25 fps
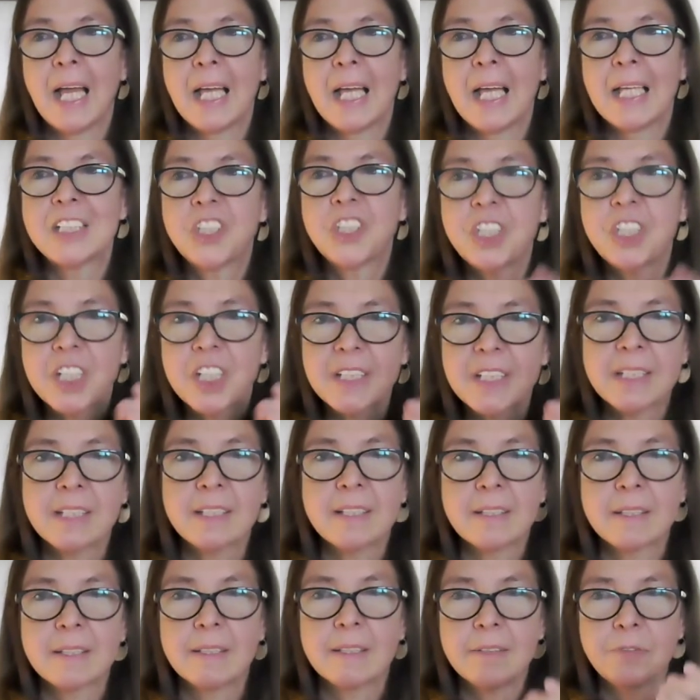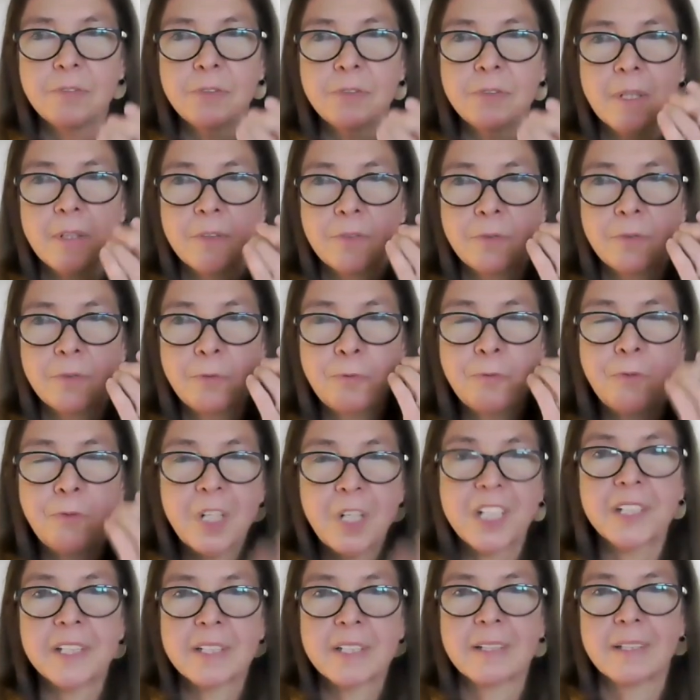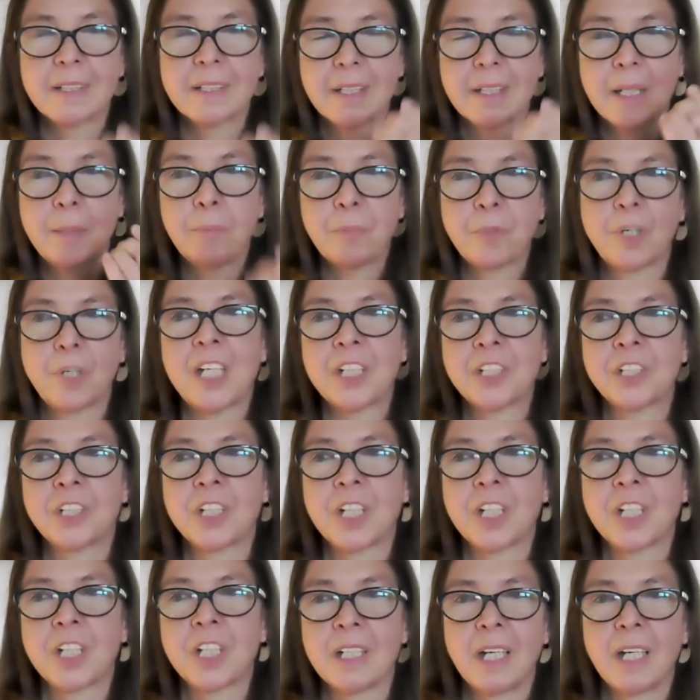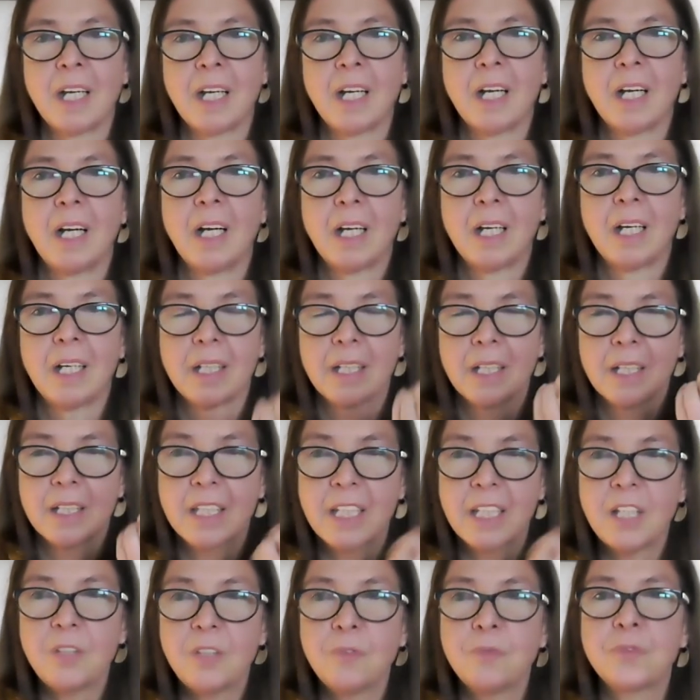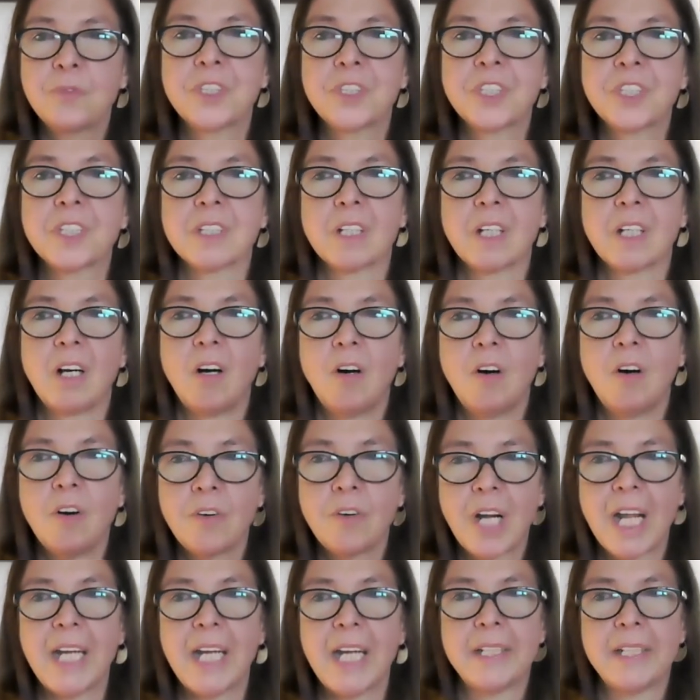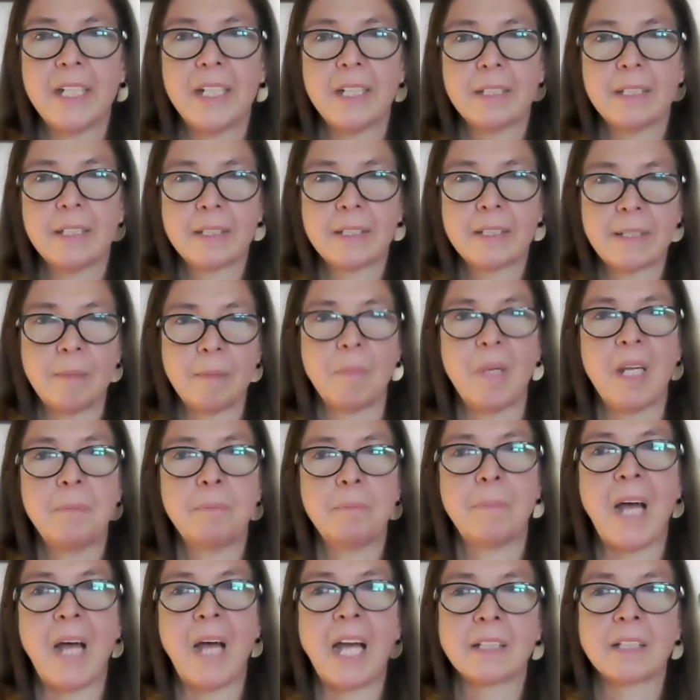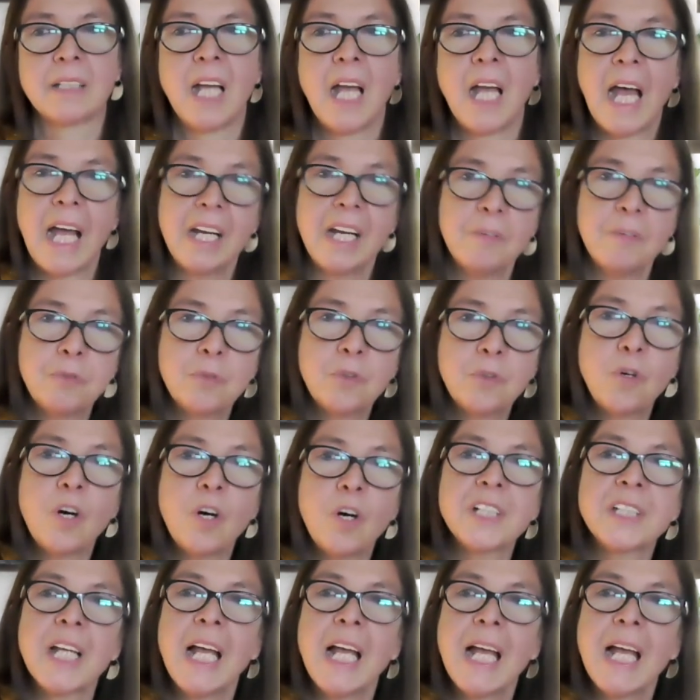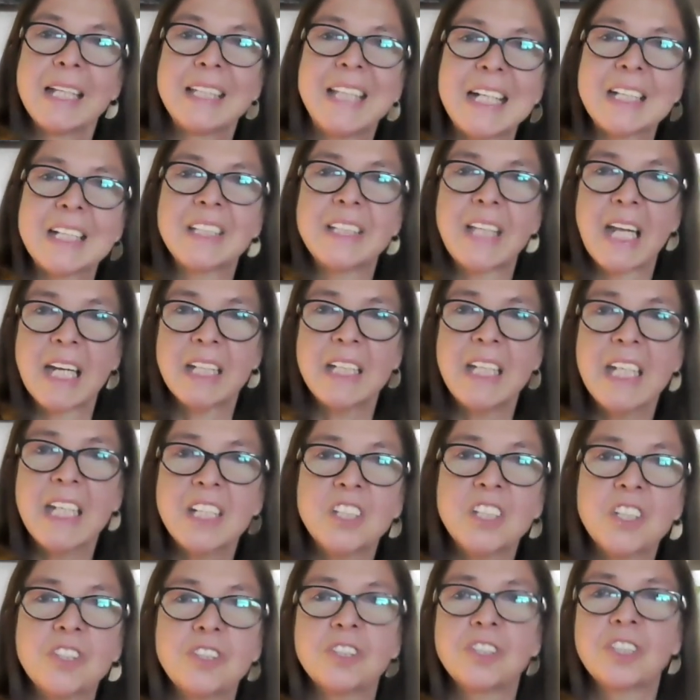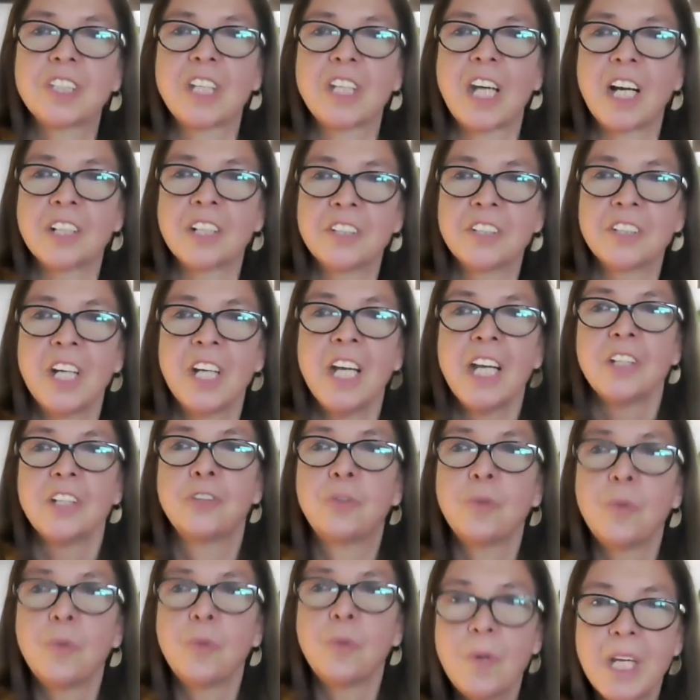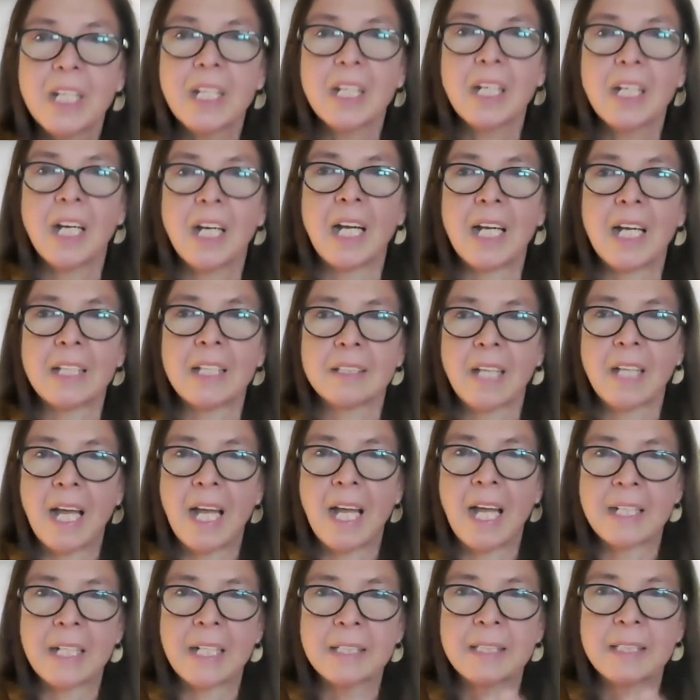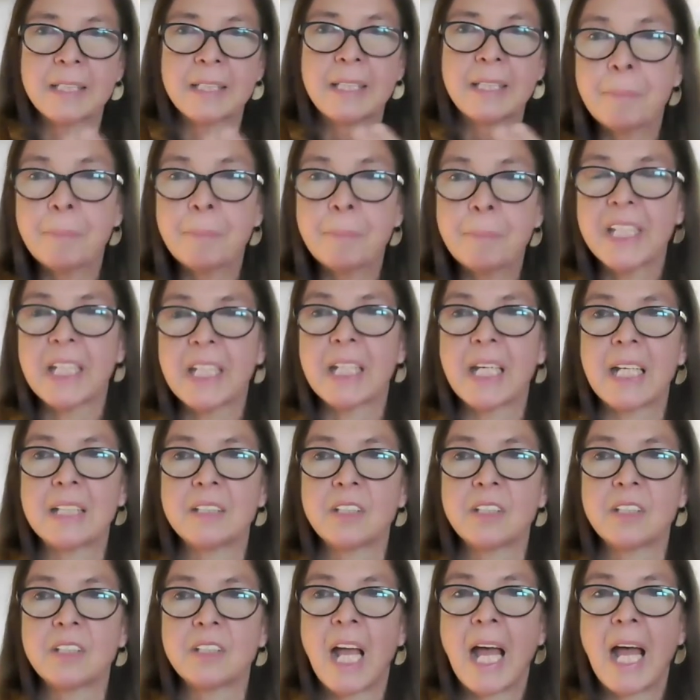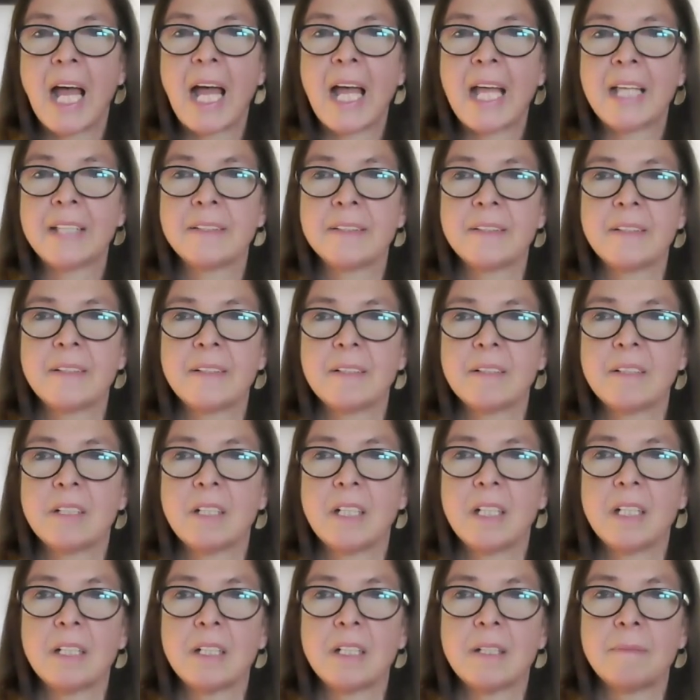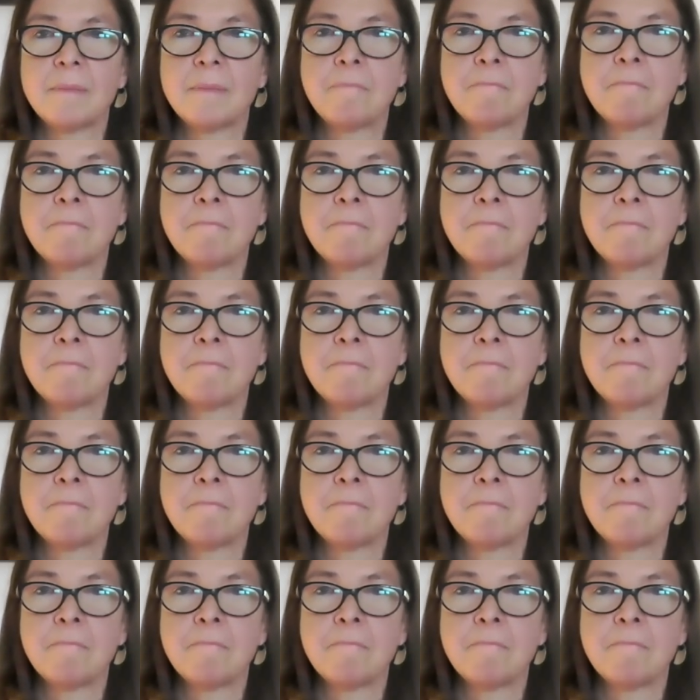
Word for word: just the first impression gives already some impact. And of course, there's techniques to start doing and, and adapting and, and uh,